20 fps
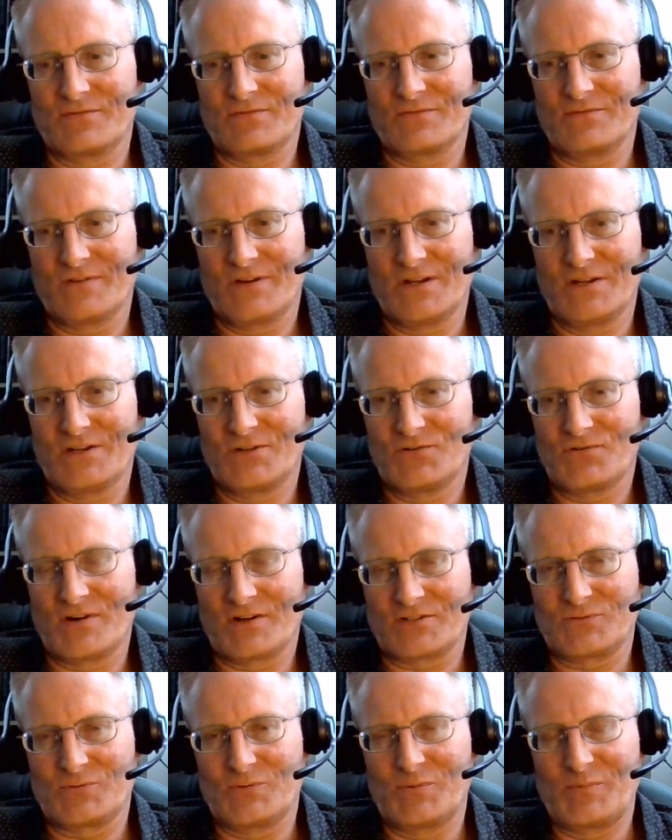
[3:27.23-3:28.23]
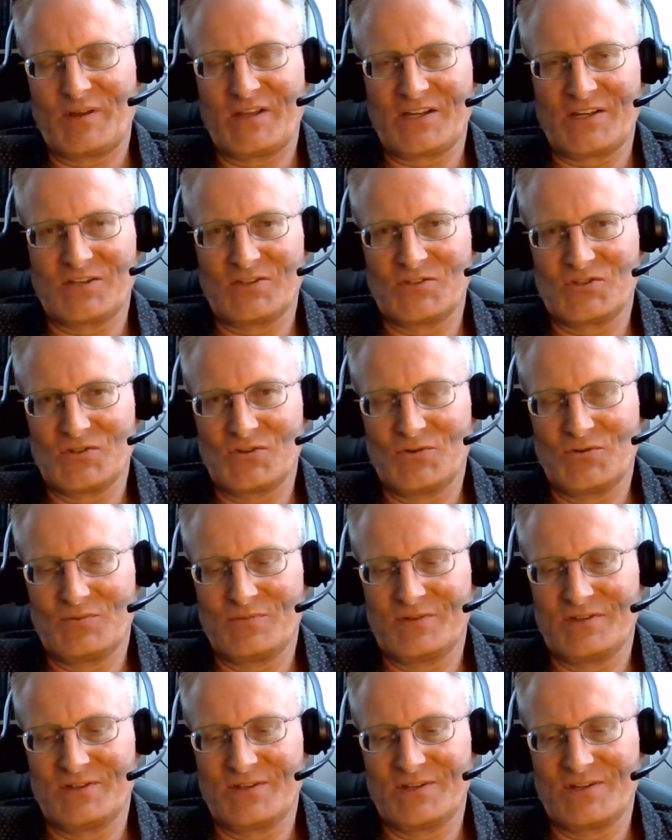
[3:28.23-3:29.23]
uh, drugs were being
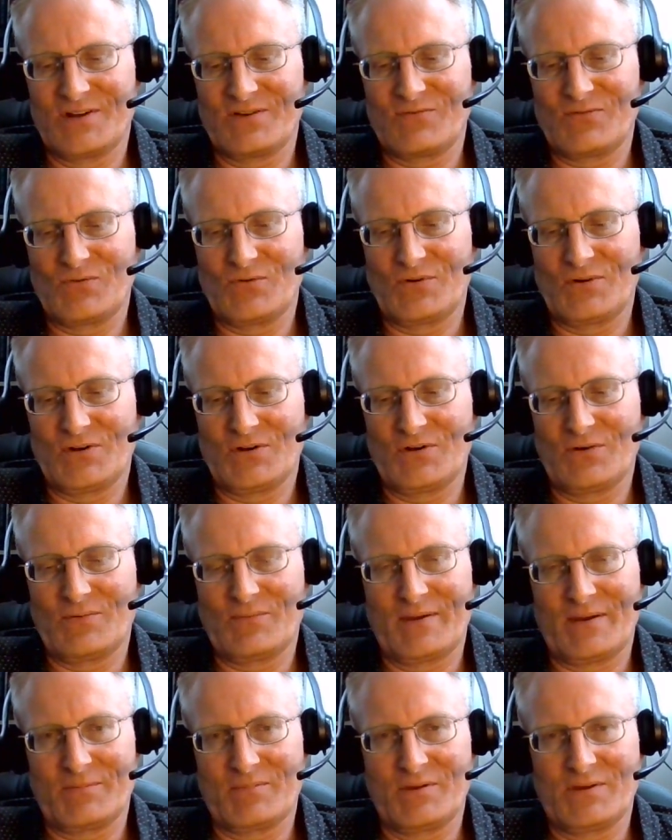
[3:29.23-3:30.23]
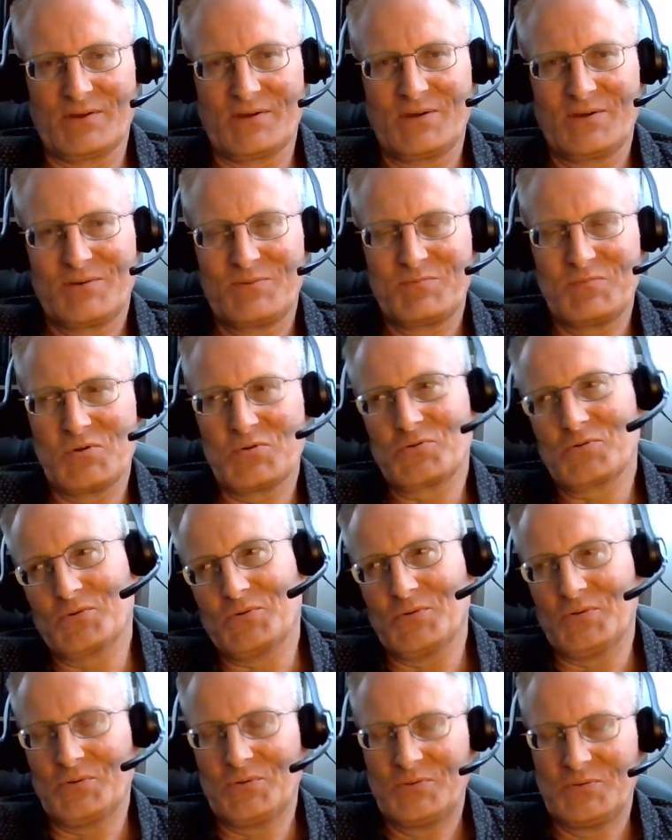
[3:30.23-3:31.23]
consumed, and therefore might be
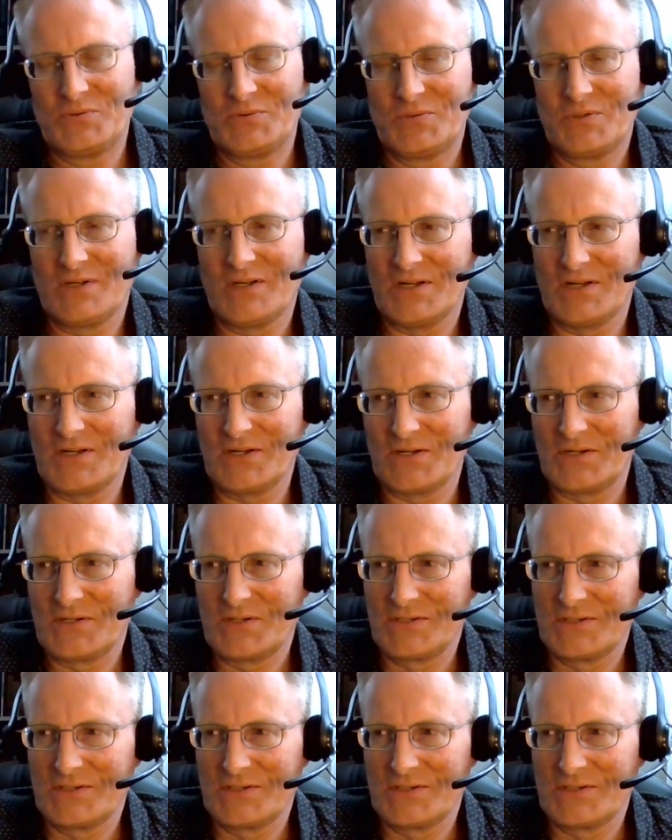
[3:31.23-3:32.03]
uh,